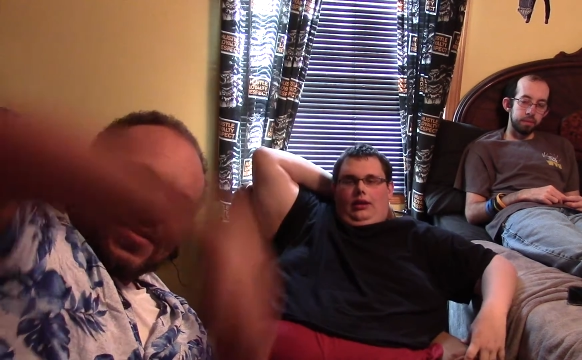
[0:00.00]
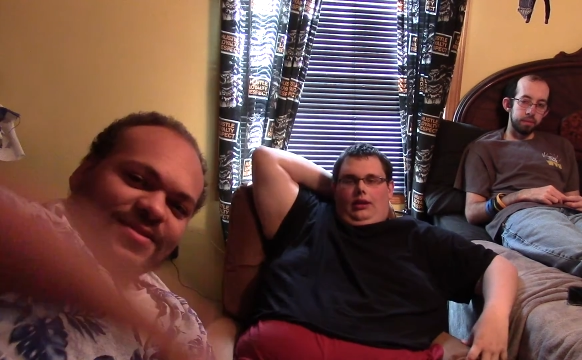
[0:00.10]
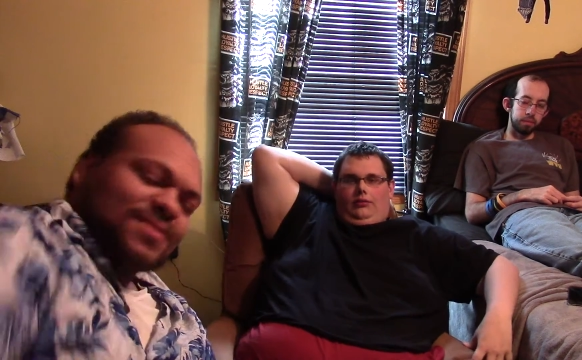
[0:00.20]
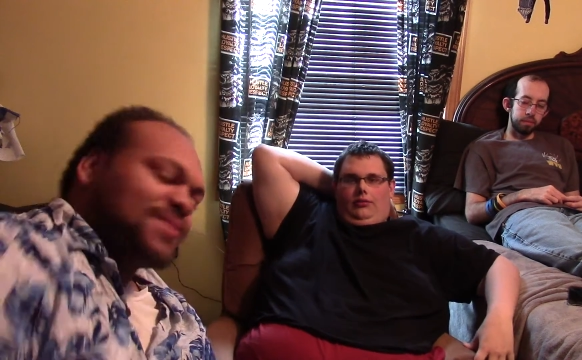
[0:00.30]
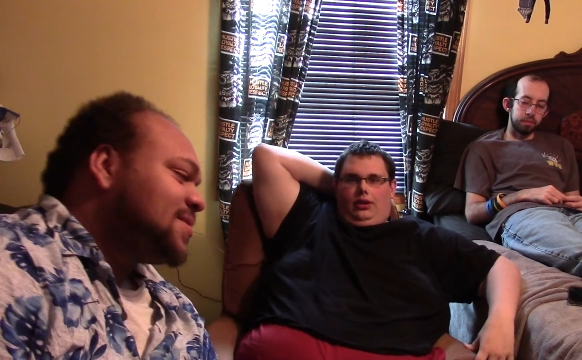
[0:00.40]

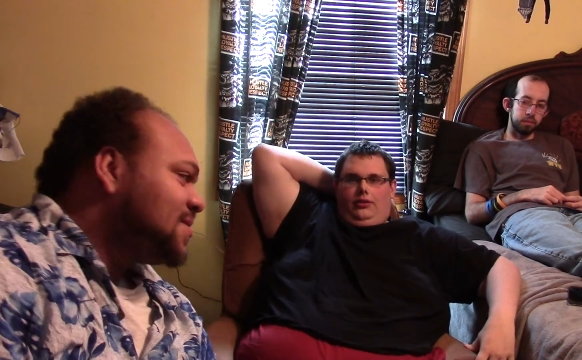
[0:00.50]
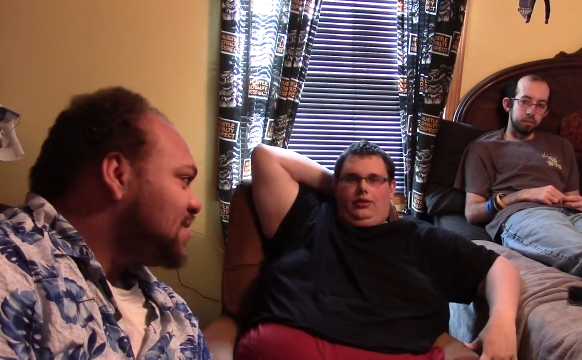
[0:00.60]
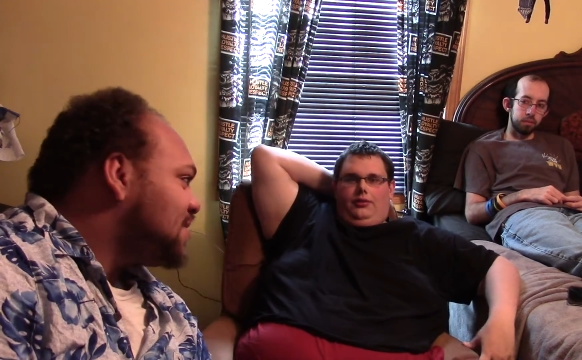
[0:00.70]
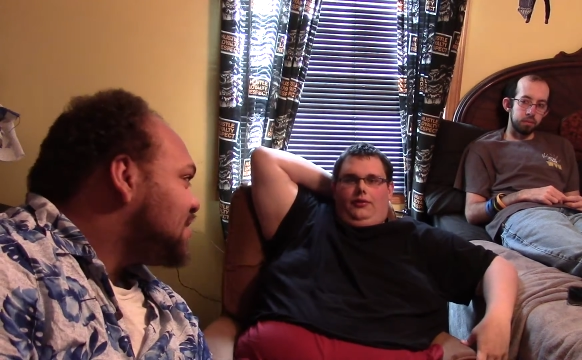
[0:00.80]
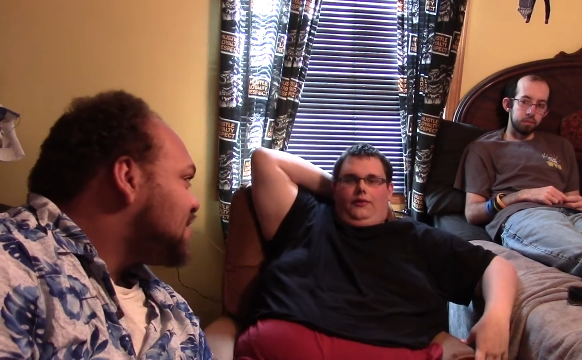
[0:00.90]
Speaker 1: And we're
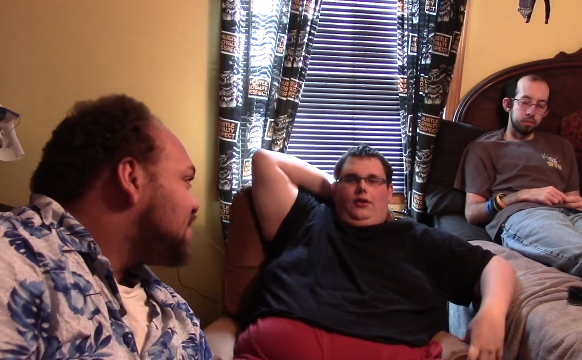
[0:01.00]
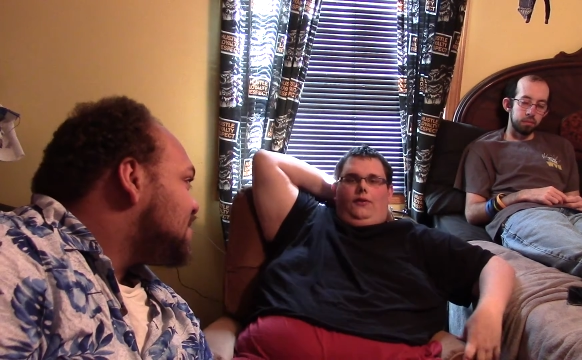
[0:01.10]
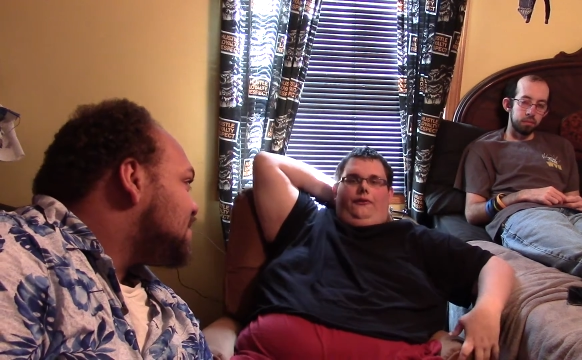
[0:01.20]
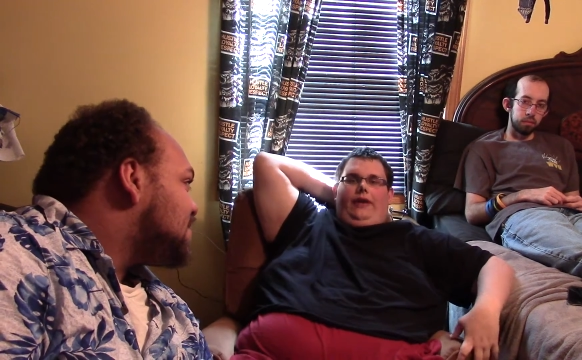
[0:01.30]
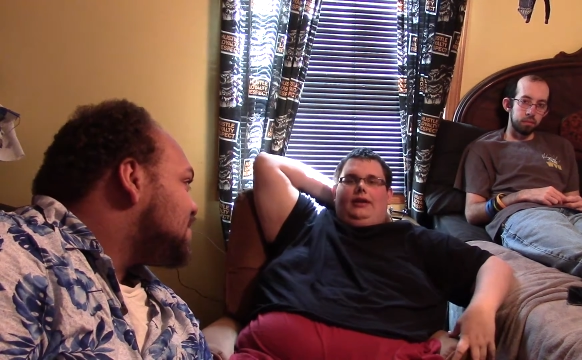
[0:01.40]
going to review
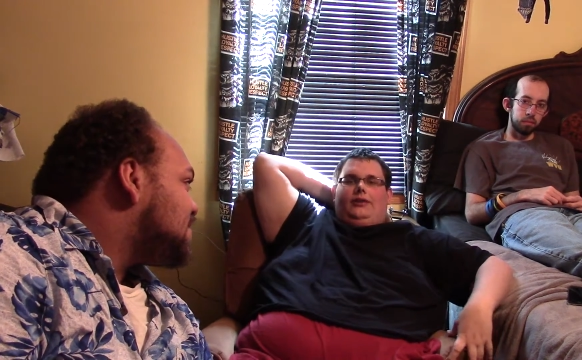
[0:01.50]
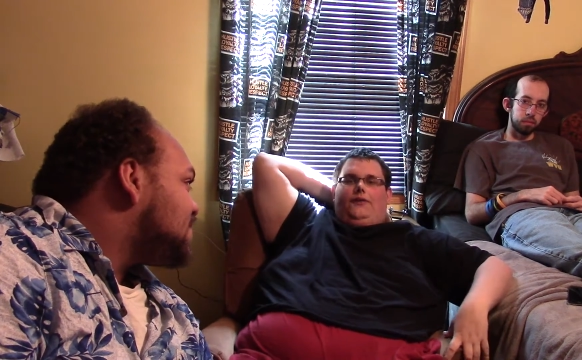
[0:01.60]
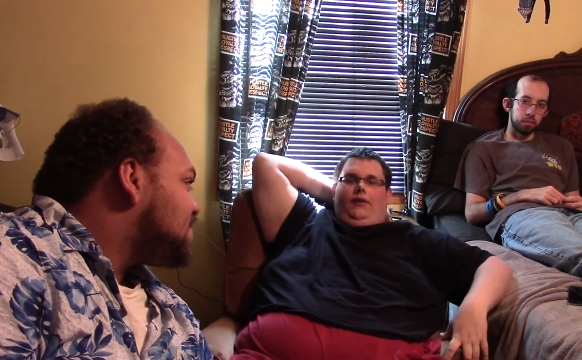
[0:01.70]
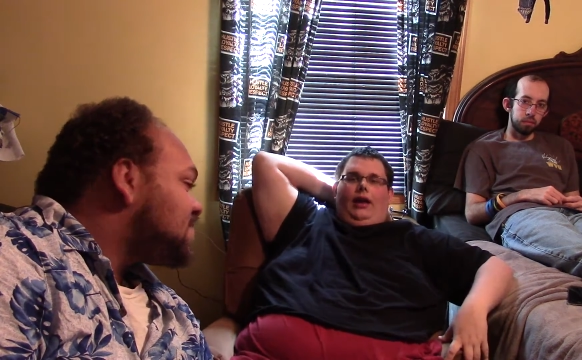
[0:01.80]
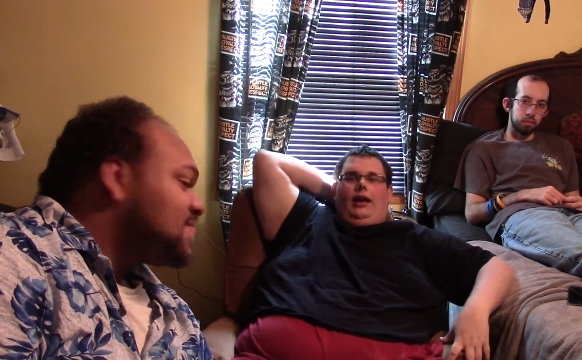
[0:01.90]
Fast
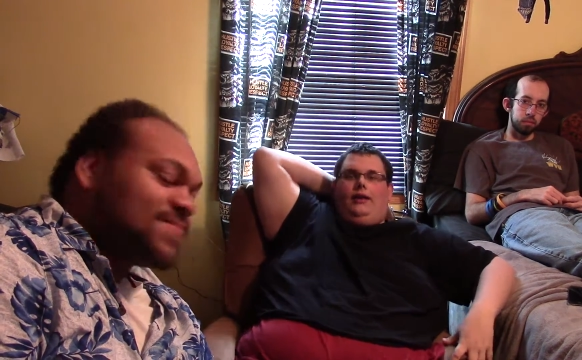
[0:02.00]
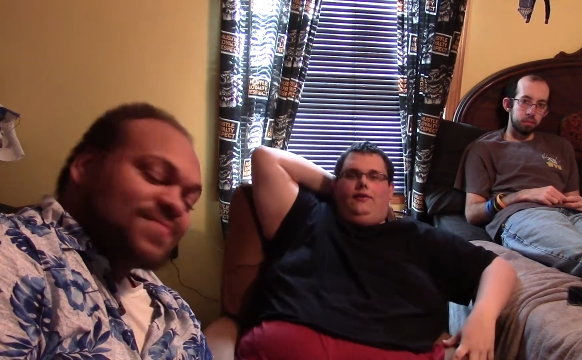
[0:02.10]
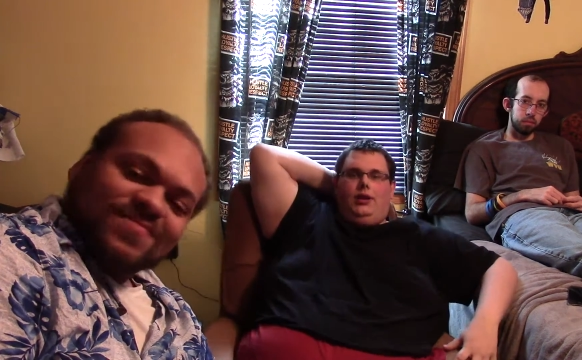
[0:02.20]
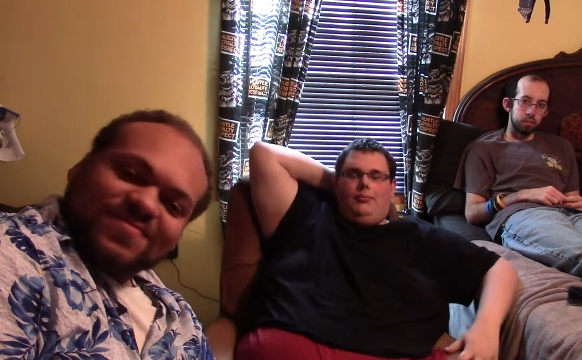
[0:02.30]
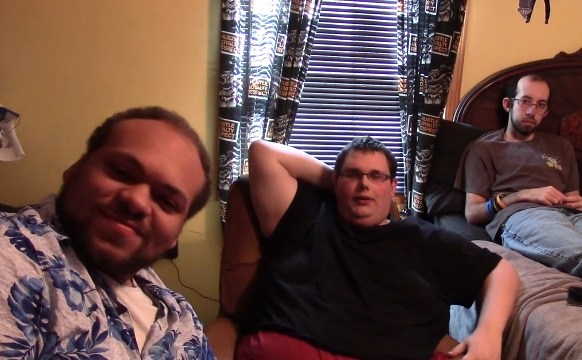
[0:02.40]

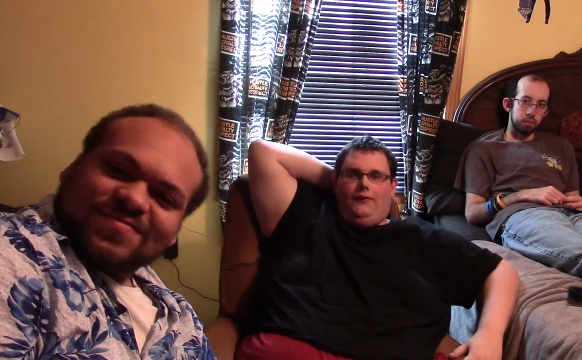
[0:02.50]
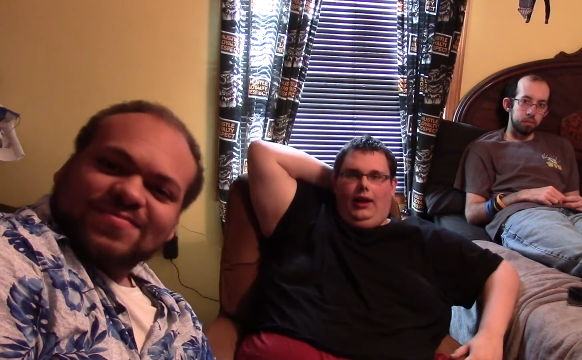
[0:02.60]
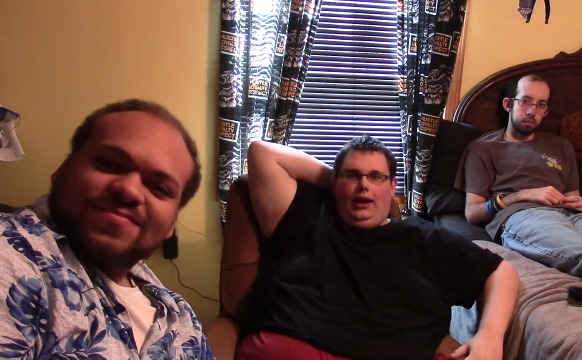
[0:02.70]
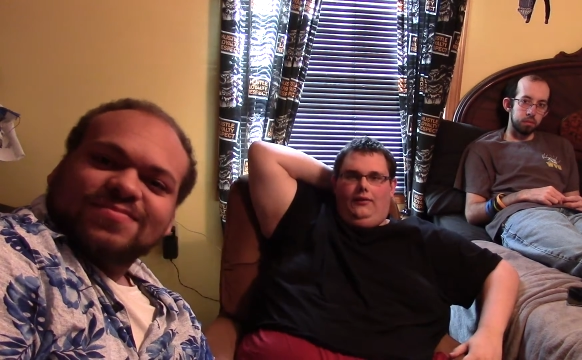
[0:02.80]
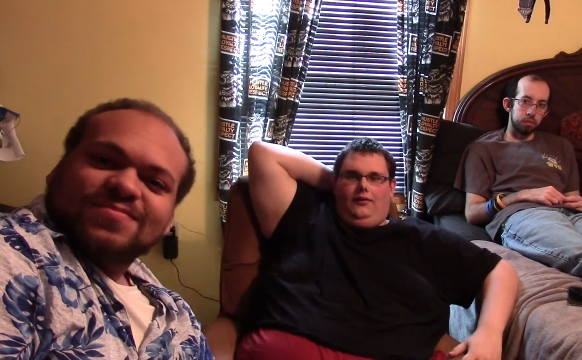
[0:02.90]
5, number
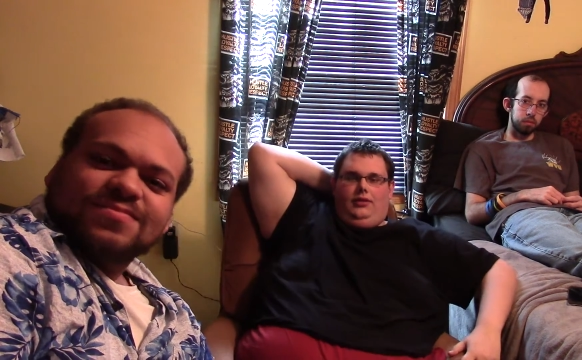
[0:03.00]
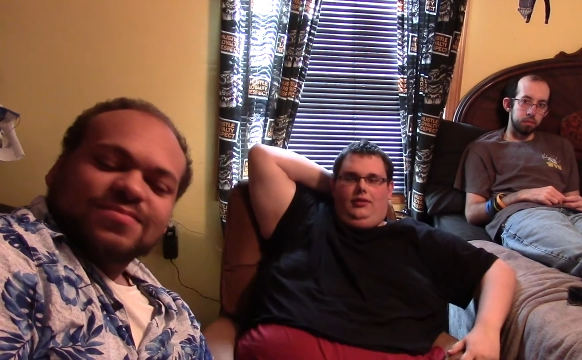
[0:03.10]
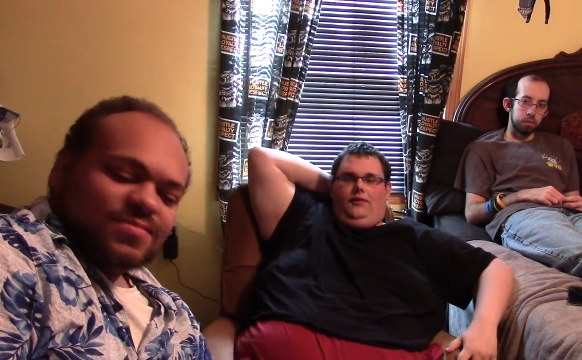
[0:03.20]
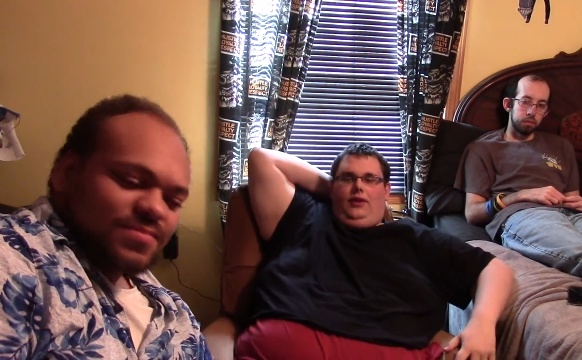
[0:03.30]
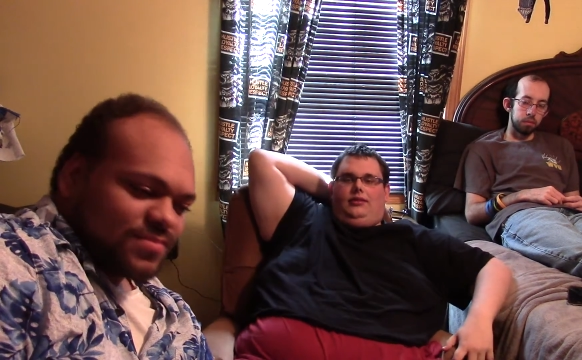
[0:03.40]
5 in
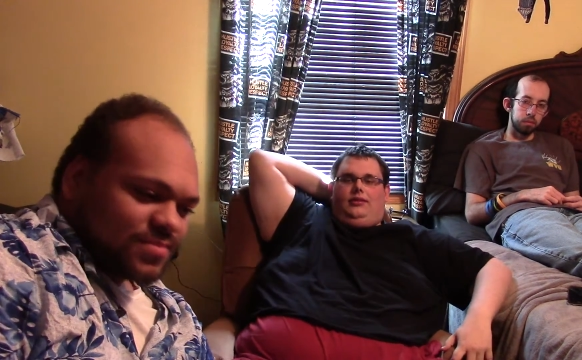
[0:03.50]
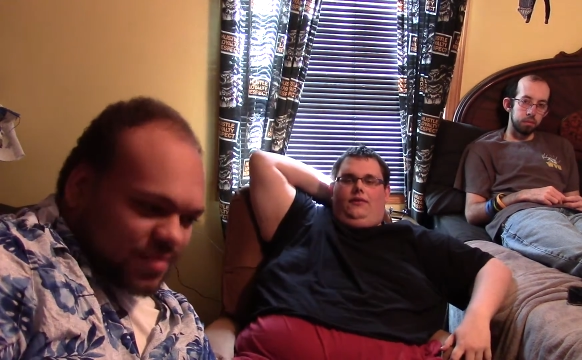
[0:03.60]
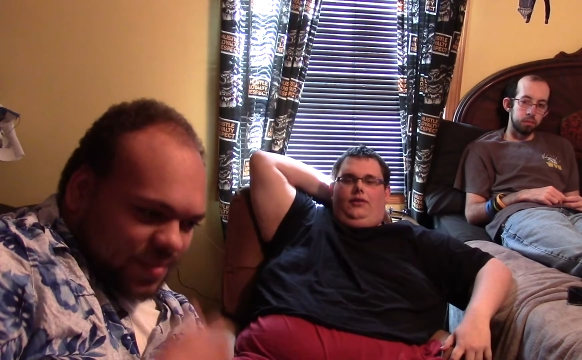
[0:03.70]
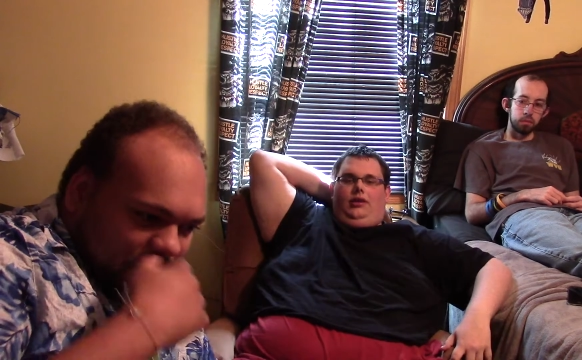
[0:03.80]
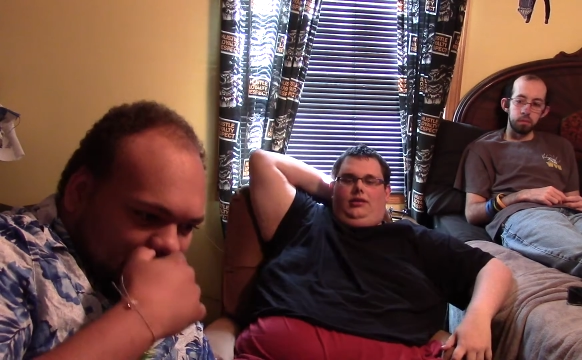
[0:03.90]
the Fast and the
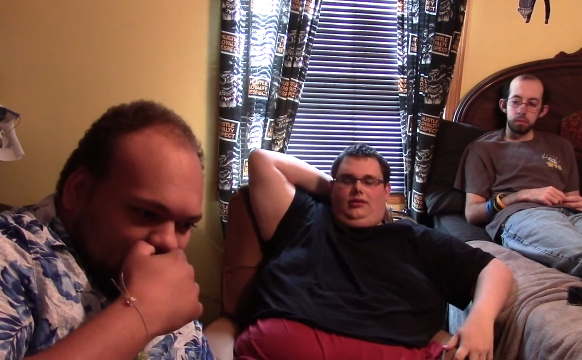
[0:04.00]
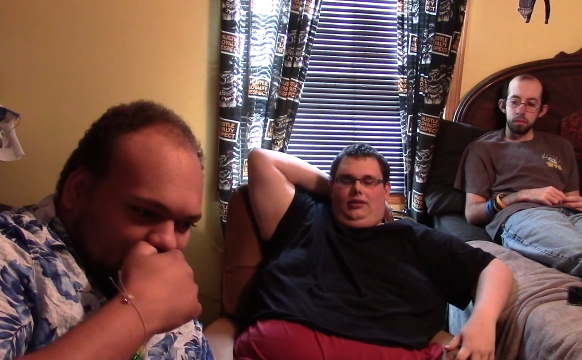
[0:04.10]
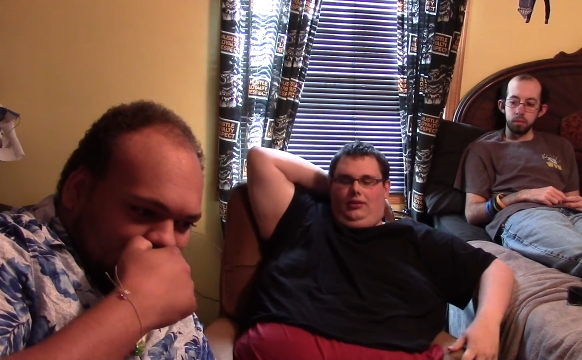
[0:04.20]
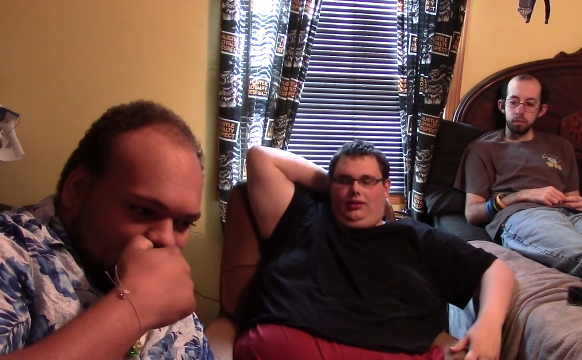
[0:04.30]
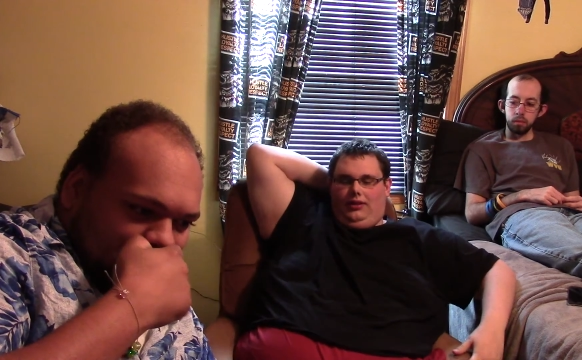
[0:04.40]
Furious
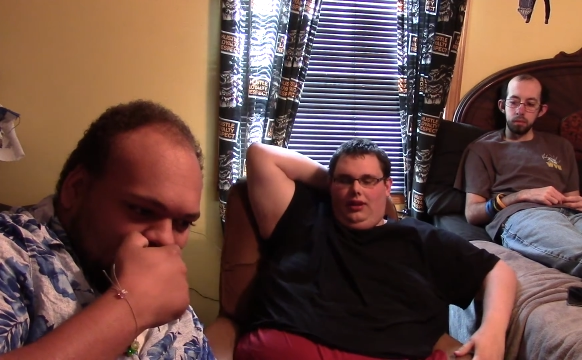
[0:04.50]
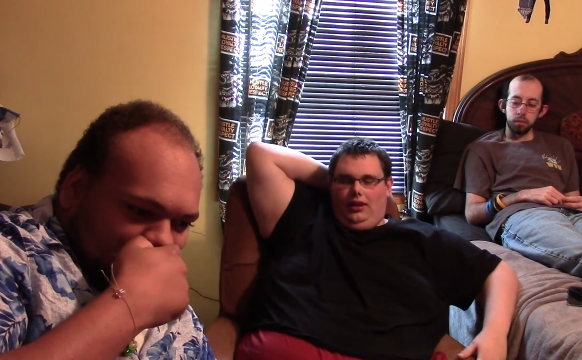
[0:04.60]
series.